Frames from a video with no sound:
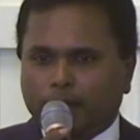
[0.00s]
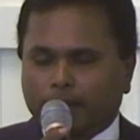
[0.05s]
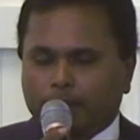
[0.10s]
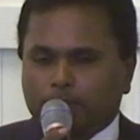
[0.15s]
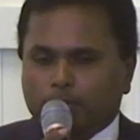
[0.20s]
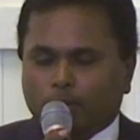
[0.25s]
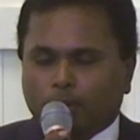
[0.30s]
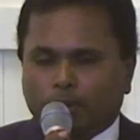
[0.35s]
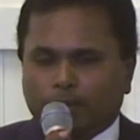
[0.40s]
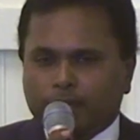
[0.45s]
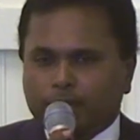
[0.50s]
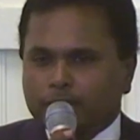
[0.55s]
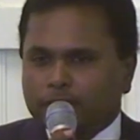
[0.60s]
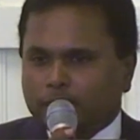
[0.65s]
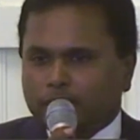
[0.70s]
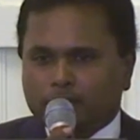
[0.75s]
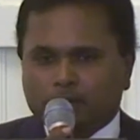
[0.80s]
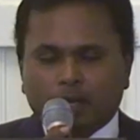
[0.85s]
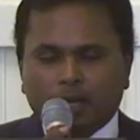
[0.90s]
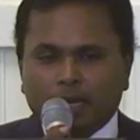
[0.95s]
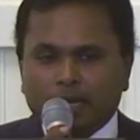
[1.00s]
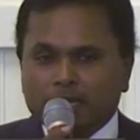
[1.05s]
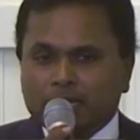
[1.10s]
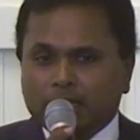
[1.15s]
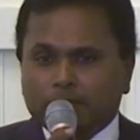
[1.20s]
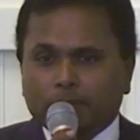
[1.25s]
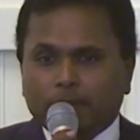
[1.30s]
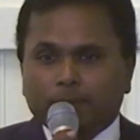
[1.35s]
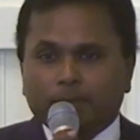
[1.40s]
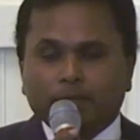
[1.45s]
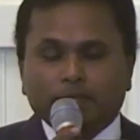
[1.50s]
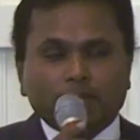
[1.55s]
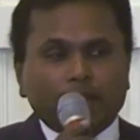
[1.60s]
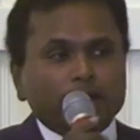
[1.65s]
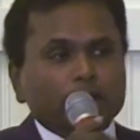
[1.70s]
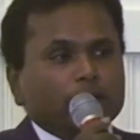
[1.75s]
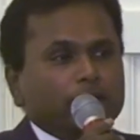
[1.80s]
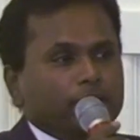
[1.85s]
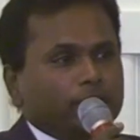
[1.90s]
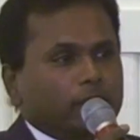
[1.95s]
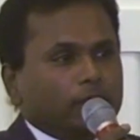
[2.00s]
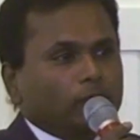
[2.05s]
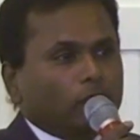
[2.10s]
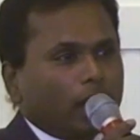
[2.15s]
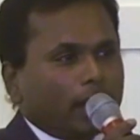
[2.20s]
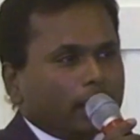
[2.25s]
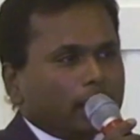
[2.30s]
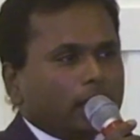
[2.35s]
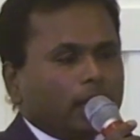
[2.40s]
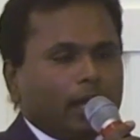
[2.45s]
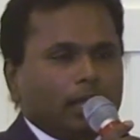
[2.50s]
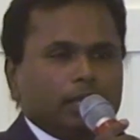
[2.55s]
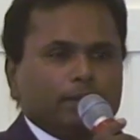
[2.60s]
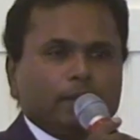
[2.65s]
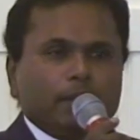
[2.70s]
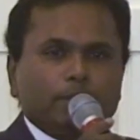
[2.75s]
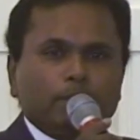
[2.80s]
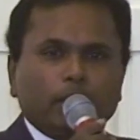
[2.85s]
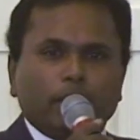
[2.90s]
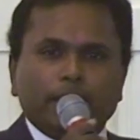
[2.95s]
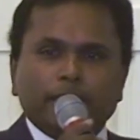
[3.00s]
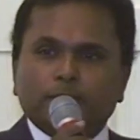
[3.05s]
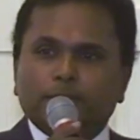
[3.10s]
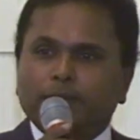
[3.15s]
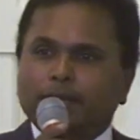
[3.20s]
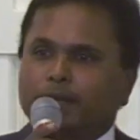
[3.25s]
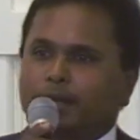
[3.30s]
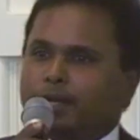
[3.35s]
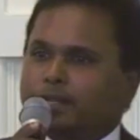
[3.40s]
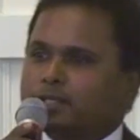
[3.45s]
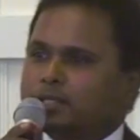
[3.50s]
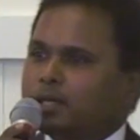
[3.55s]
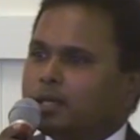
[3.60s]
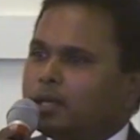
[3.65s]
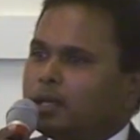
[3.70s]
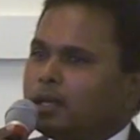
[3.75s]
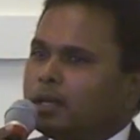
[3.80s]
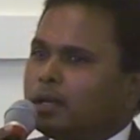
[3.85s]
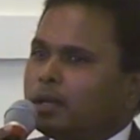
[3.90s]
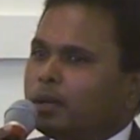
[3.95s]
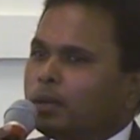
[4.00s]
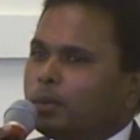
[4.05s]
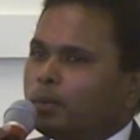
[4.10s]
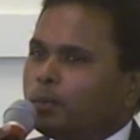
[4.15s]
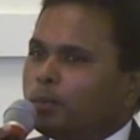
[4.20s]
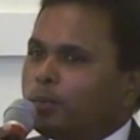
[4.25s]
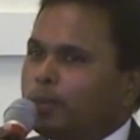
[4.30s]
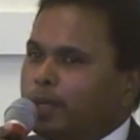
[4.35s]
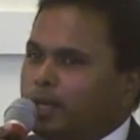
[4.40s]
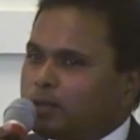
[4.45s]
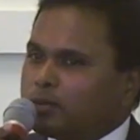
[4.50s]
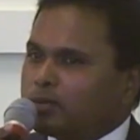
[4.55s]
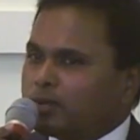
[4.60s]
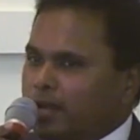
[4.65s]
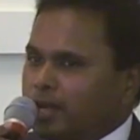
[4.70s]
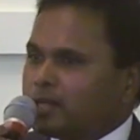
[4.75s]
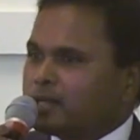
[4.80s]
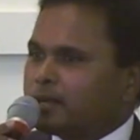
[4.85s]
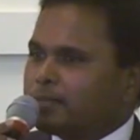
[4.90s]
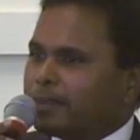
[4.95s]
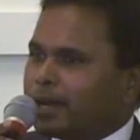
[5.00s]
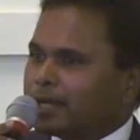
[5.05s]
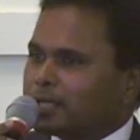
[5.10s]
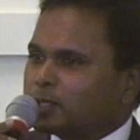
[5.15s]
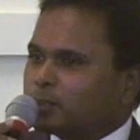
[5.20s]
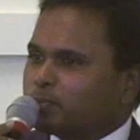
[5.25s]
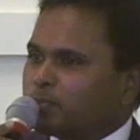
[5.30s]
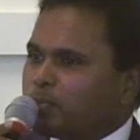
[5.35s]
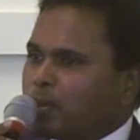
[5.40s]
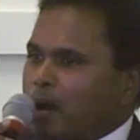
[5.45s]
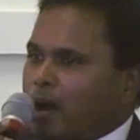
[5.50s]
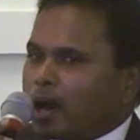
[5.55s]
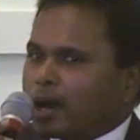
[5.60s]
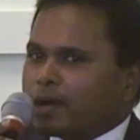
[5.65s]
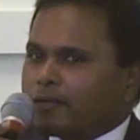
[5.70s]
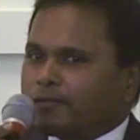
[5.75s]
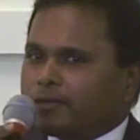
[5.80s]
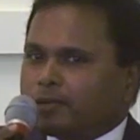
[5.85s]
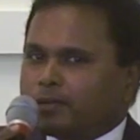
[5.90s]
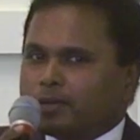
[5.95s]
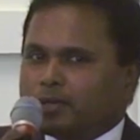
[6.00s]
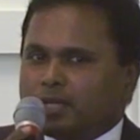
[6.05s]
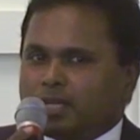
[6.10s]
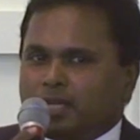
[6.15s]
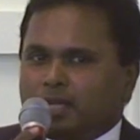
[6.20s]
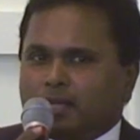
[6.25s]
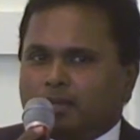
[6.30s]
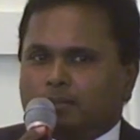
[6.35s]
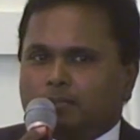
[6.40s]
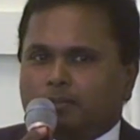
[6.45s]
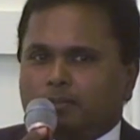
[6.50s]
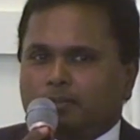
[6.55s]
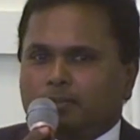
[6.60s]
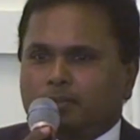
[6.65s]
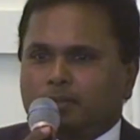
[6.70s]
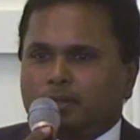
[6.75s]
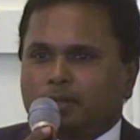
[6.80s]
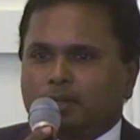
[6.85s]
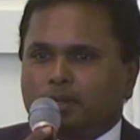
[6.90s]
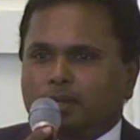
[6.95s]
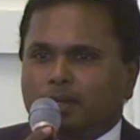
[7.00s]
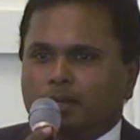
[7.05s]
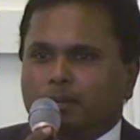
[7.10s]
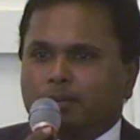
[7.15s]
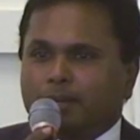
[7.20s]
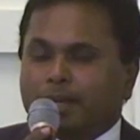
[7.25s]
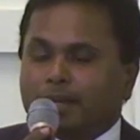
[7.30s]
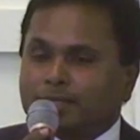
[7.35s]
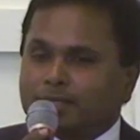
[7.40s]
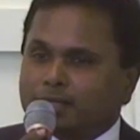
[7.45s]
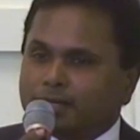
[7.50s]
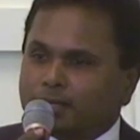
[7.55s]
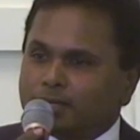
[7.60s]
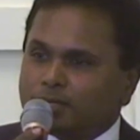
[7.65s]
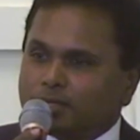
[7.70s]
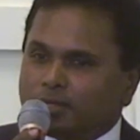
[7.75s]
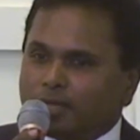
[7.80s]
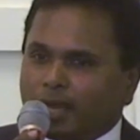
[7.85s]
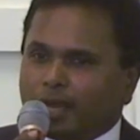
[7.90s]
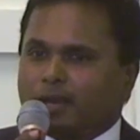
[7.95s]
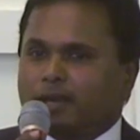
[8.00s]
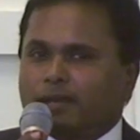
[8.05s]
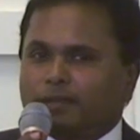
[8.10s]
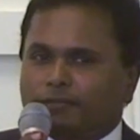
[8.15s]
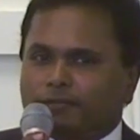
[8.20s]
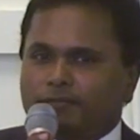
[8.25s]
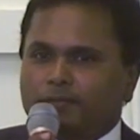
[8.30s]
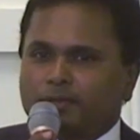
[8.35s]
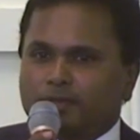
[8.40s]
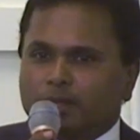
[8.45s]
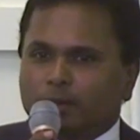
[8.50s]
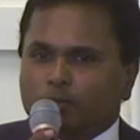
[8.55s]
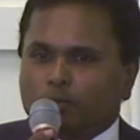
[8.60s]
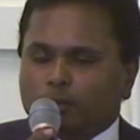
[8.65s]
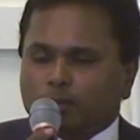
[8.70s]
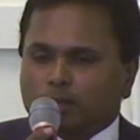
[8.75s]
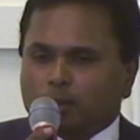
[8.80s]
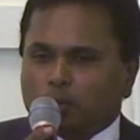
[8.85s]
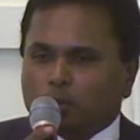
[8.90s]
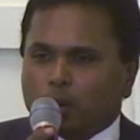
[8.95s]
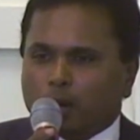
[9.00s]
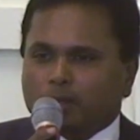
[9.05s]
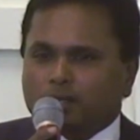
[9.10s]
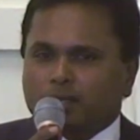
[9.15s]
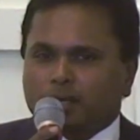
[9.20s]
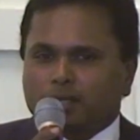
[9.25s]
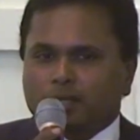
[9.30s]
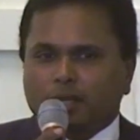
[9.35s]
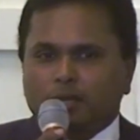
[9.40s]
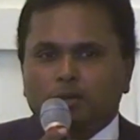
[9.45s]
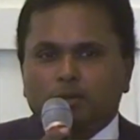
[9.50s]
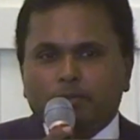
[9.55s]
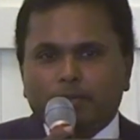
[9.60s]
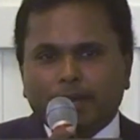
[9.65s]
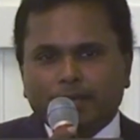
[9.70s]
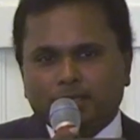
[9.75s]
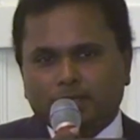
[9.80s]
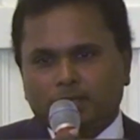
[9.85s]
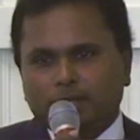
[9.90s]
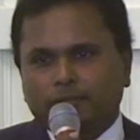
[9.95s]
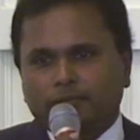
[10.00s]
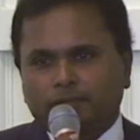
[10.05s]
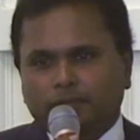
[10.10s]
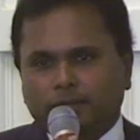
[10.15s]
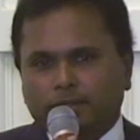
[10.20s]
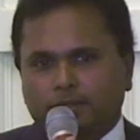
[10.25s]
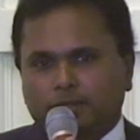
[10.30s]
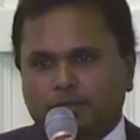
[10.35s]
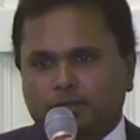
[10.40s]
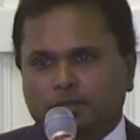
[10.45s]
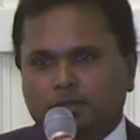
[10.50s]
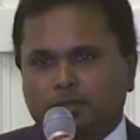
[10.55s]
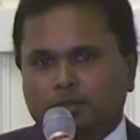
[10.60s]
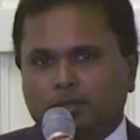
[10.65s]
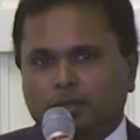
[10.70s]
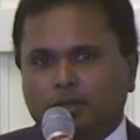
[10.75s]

employees or team members. I don't even want to call them employees because we treat them as part of our team because it is the work that they do makes a difference.